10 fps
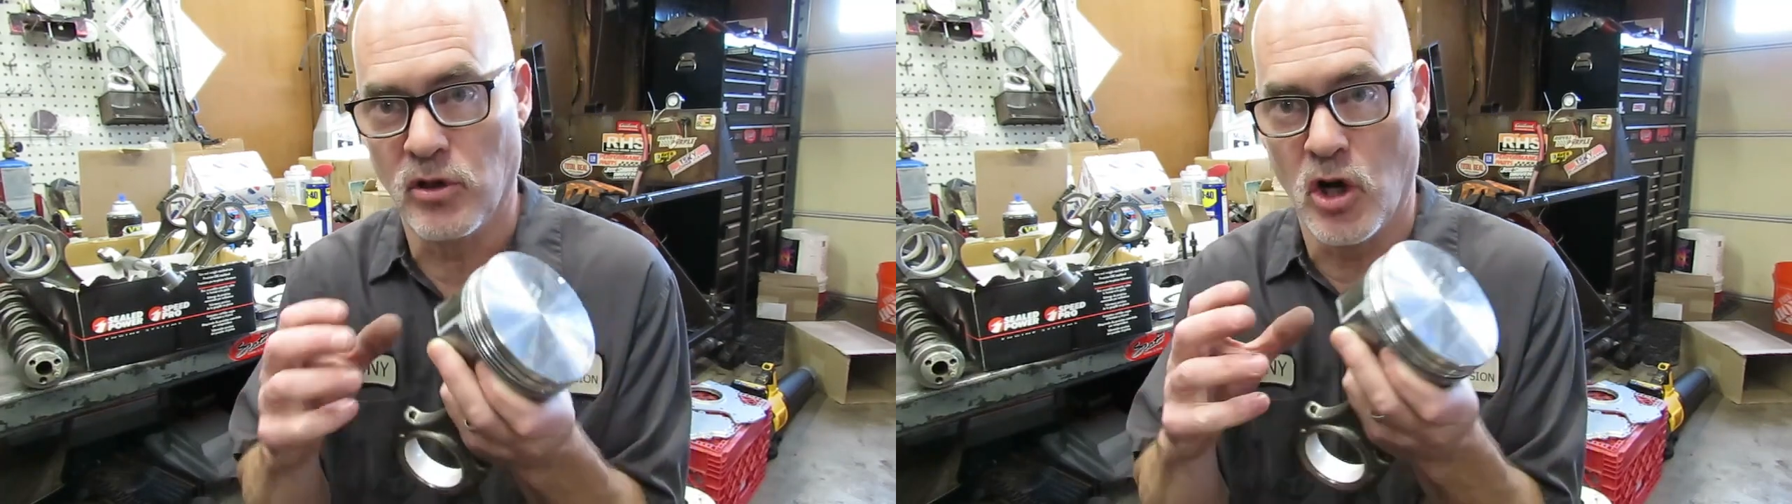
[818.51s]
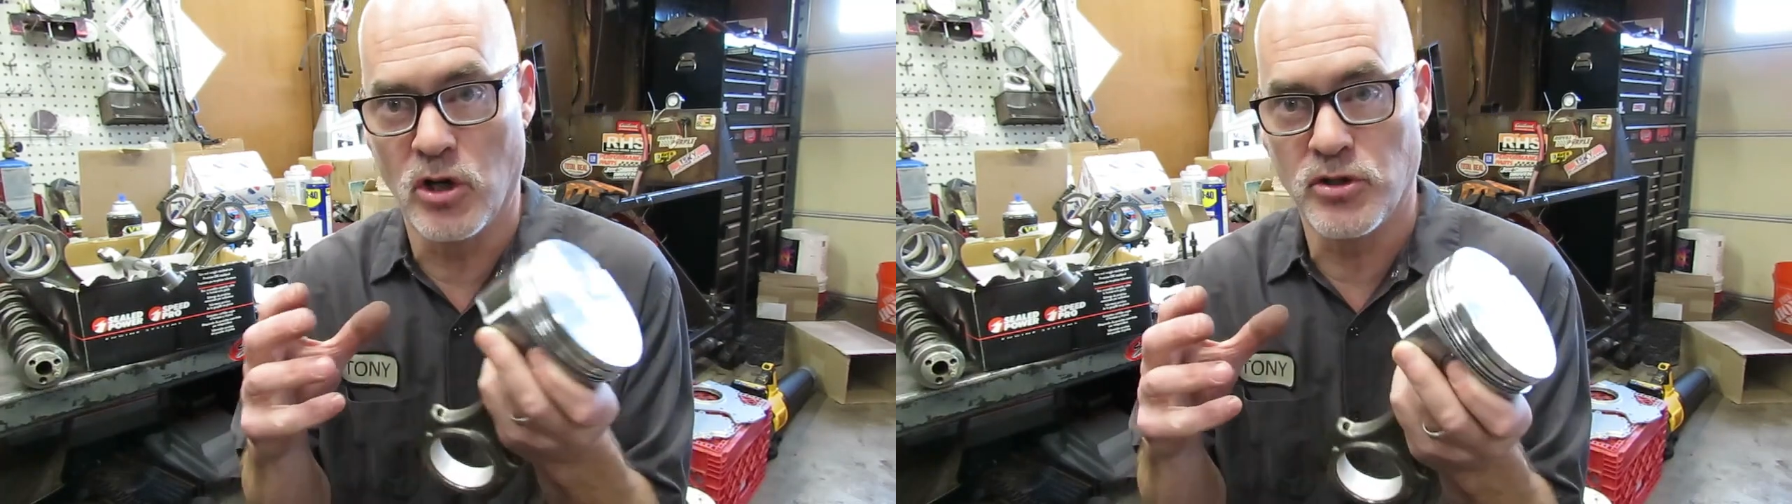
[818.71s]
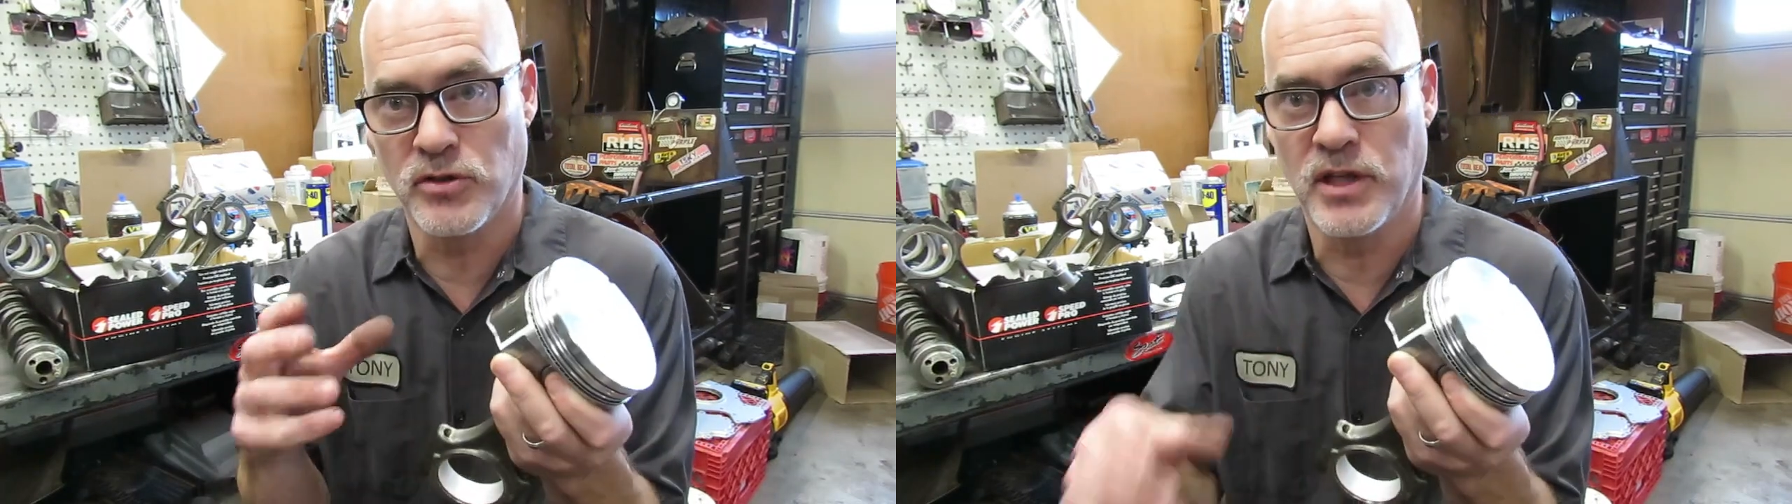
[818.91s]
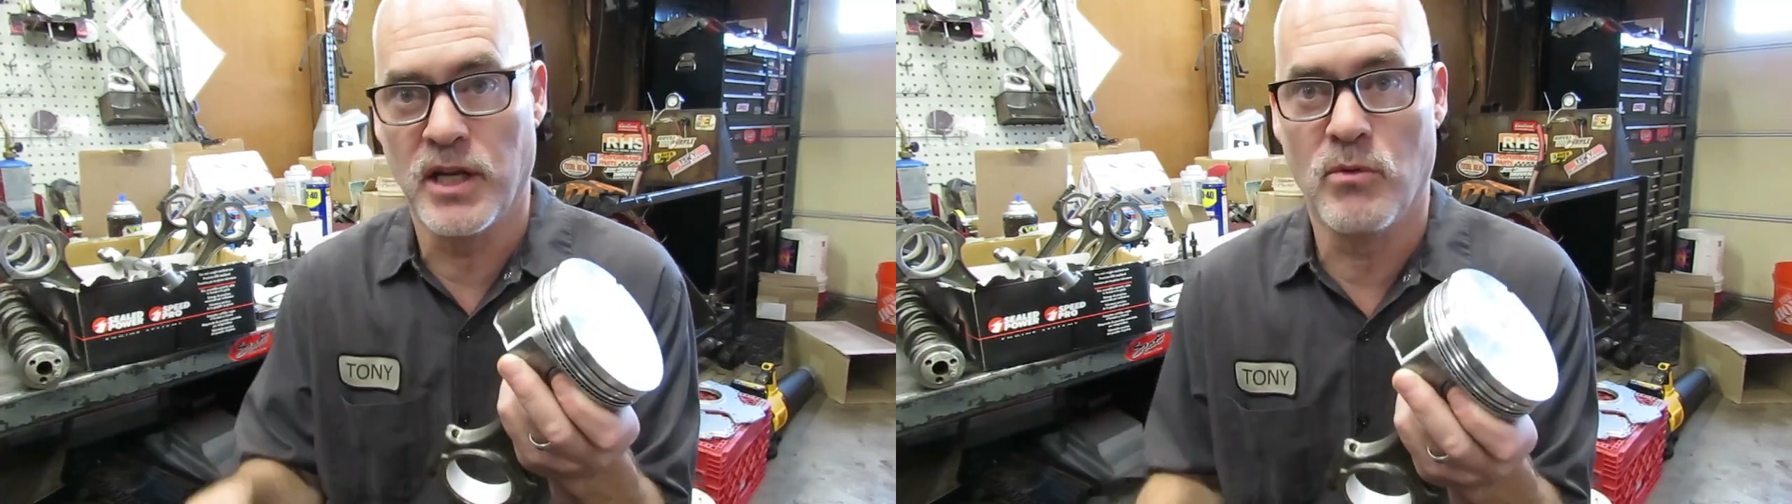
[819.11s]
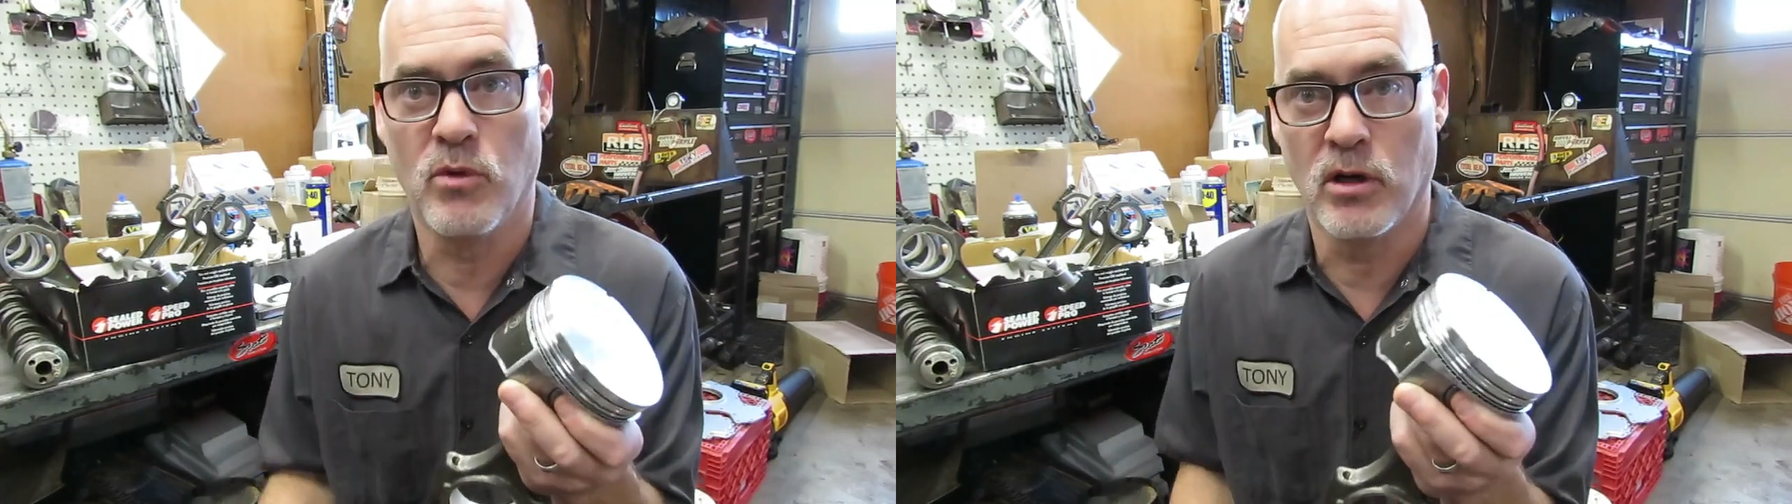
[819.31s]
larger than
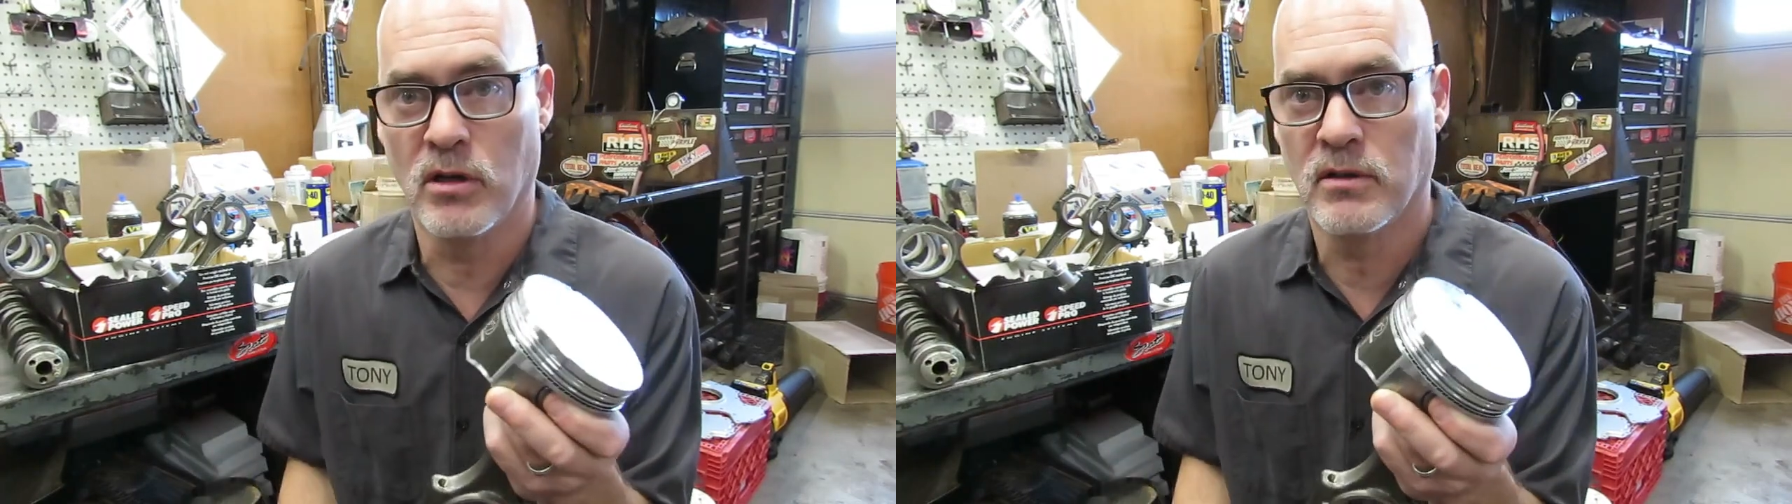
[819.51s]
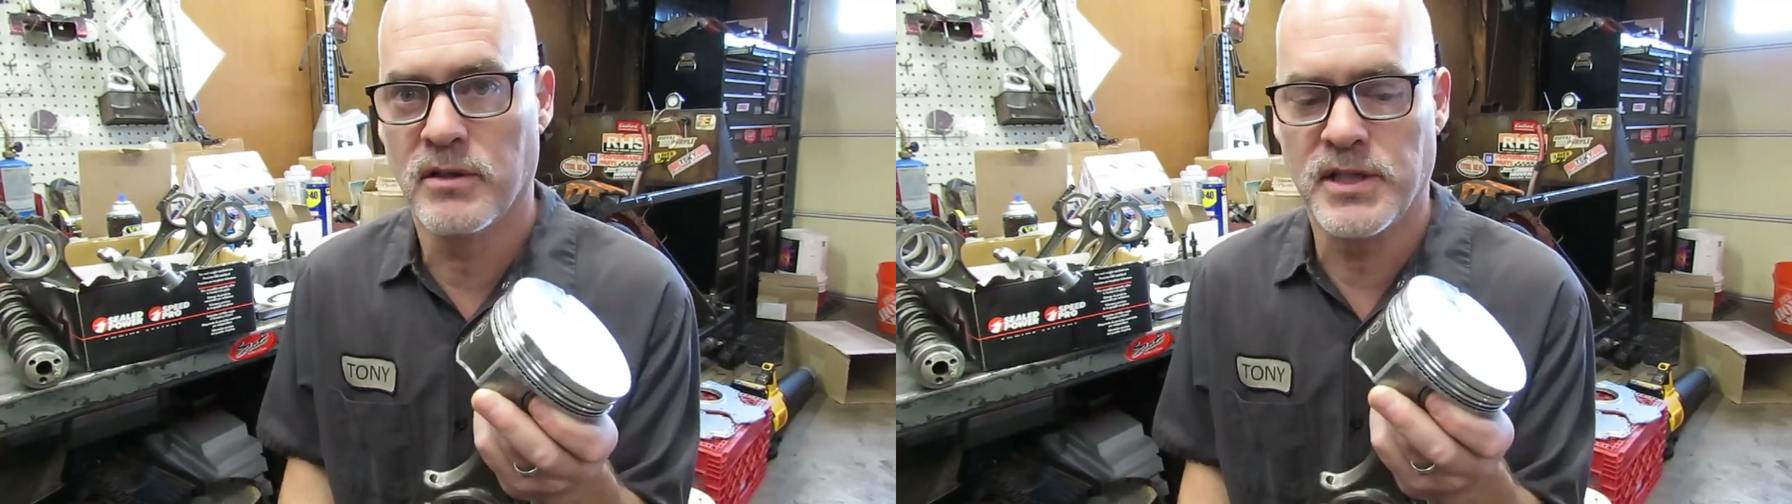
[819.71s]
they were